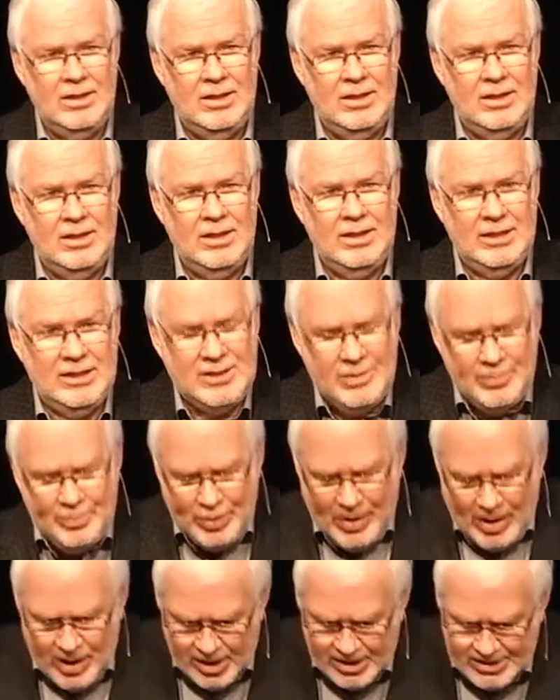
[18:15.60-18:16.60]
It is a
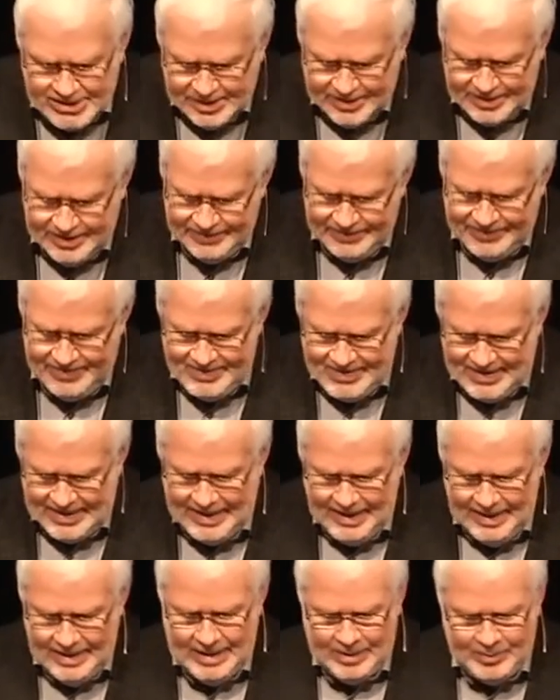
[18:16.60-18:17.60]
positive
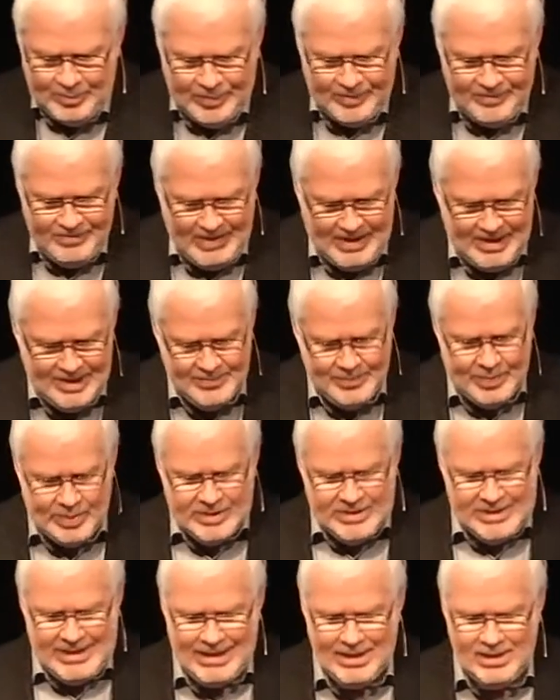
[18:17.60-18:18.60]
thing. It provides
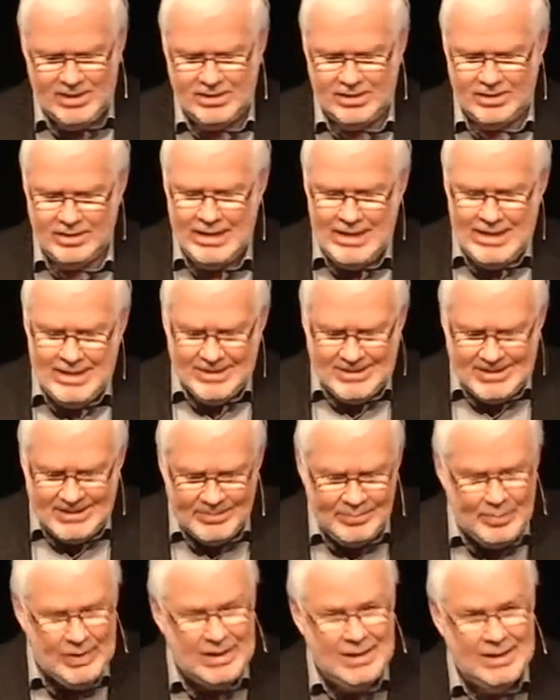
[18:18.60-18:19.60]
protection,
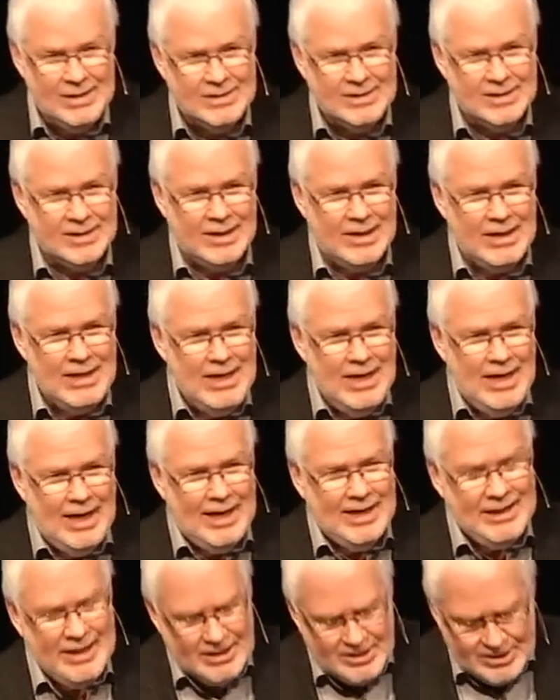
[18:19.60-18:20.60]
stability,
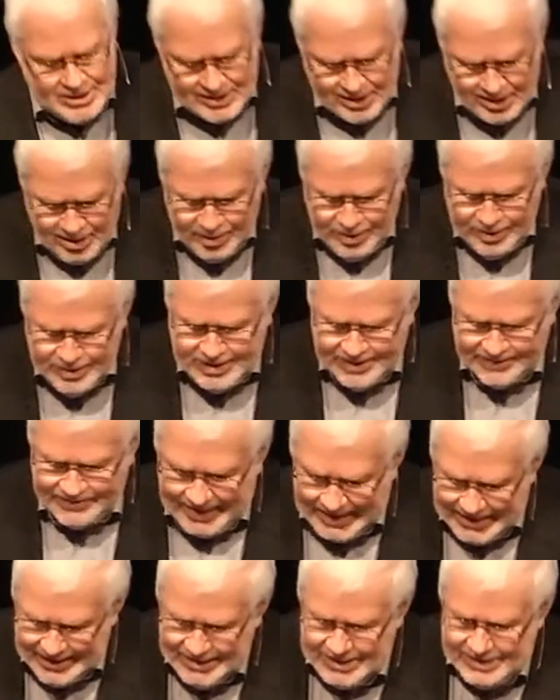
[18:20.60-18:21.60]
an exclusive,
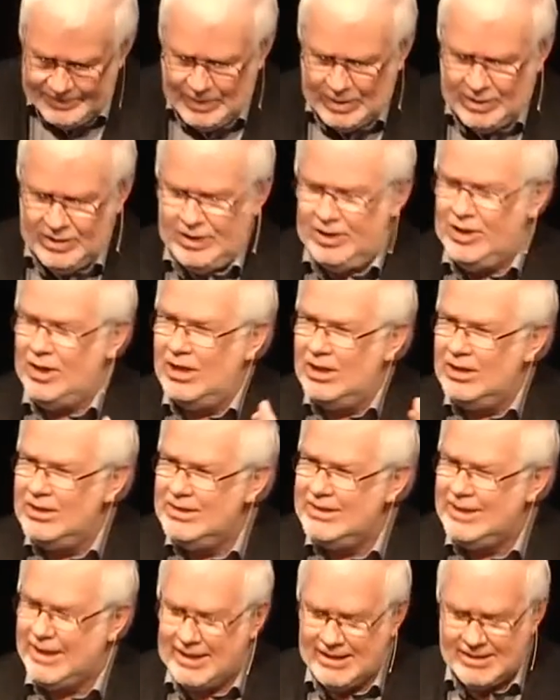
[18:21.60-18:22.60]
intimate
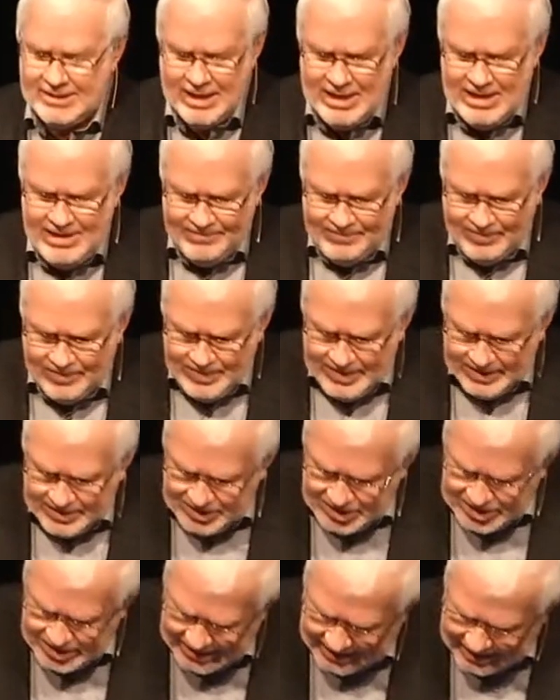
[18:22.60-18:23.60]
context for the
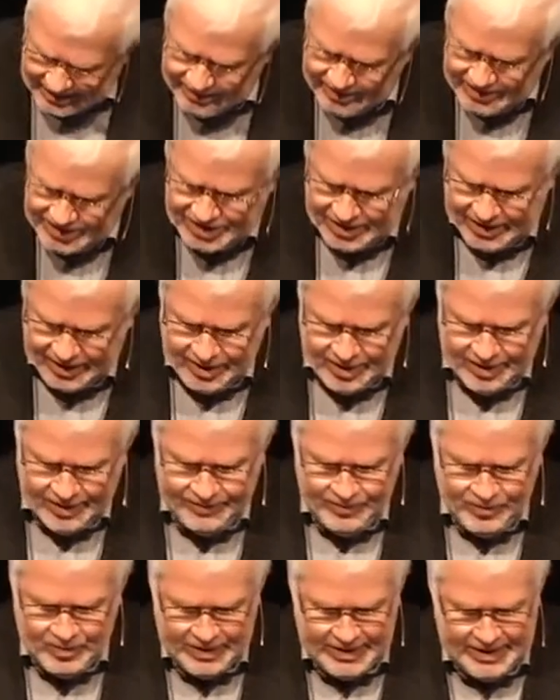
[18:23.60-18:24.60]
cherishing of
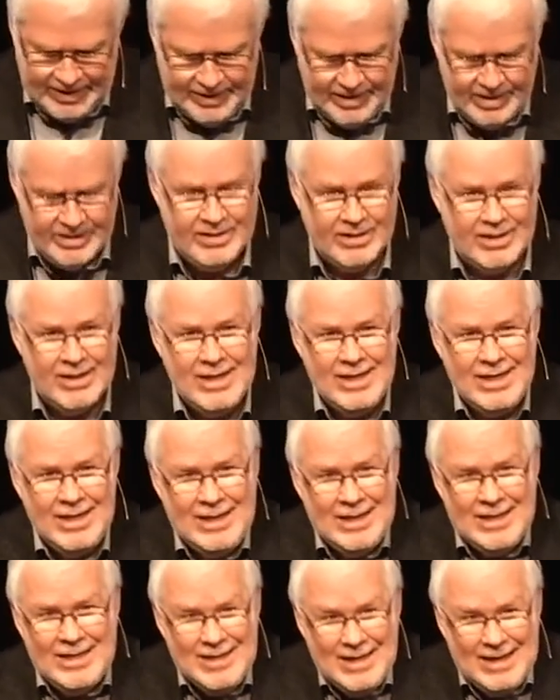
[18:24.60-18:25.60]
one another.
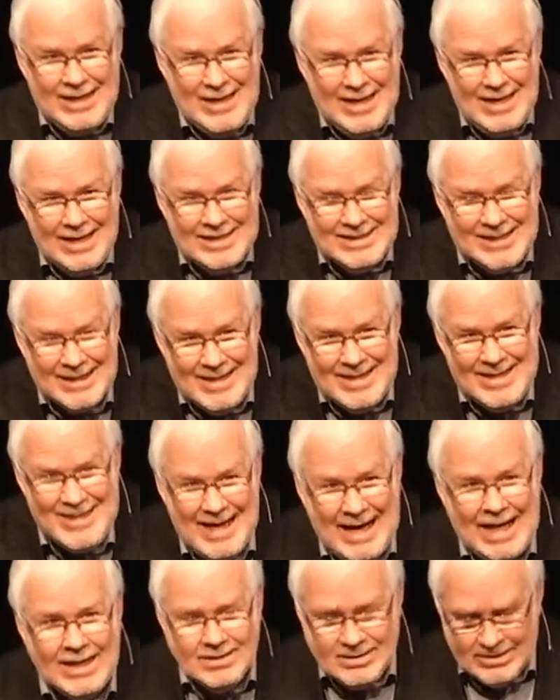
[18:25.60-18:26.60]
It's in
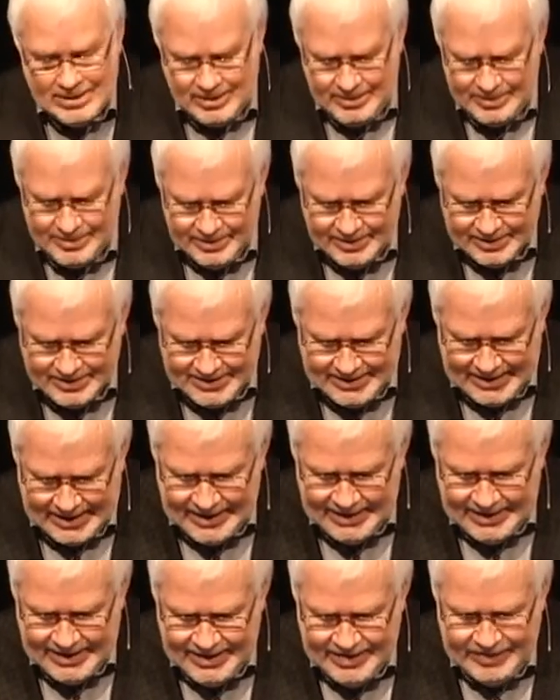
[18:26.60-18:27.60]
that
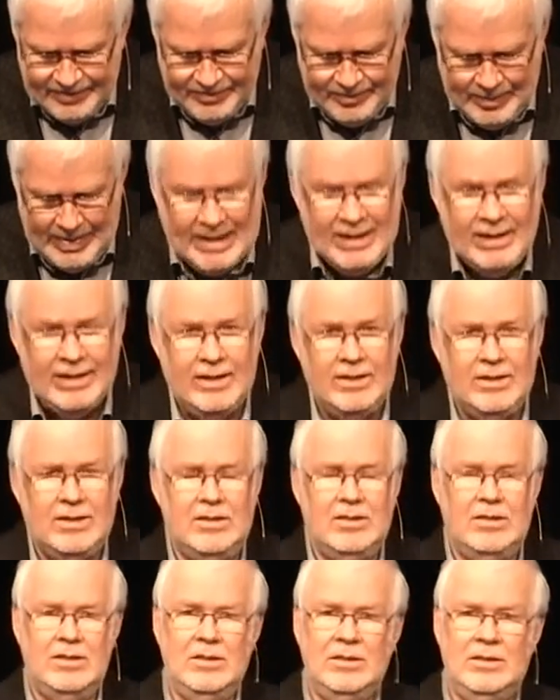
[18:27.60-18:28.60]
understanding of
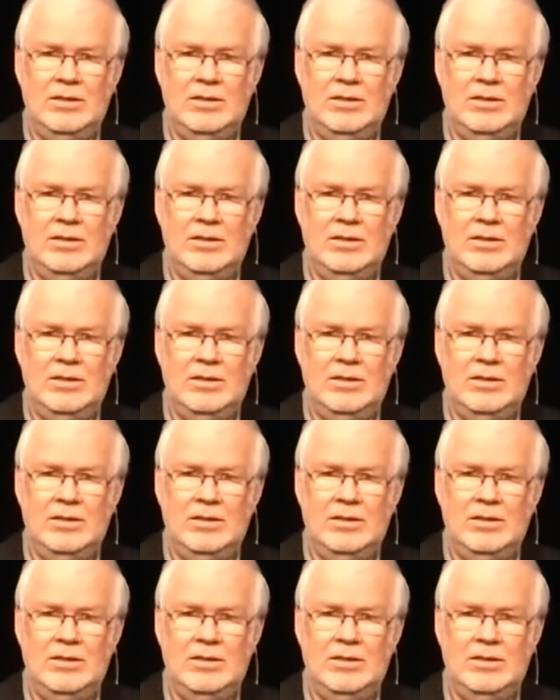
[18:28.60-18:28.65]
marriage